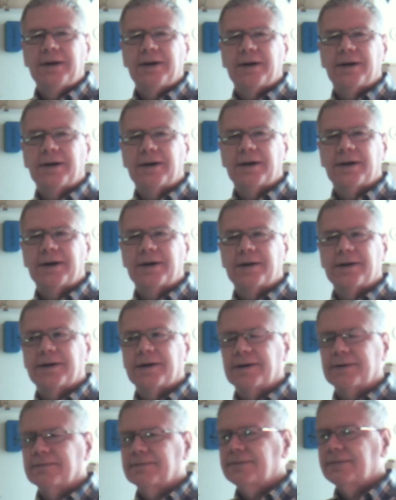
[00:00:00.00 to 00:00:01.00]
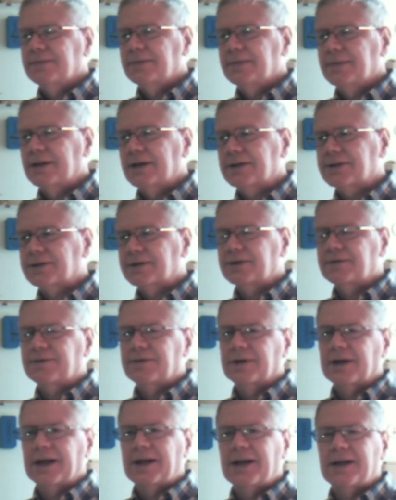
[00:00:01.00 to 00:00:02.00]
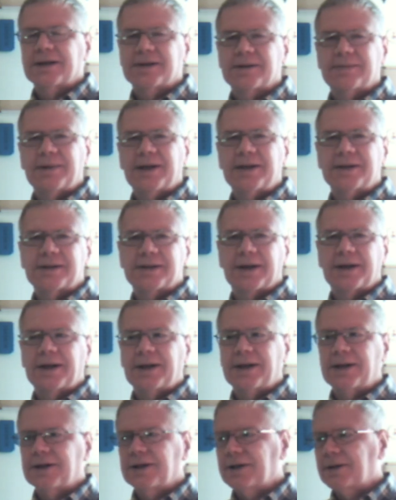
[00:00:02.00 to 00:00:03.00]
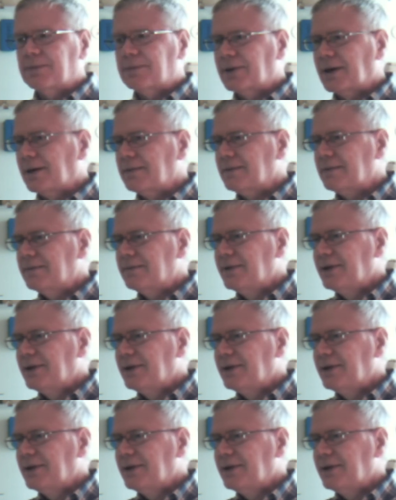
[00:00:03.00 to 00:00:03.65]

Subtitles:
and it's good for getting some insight into the problem.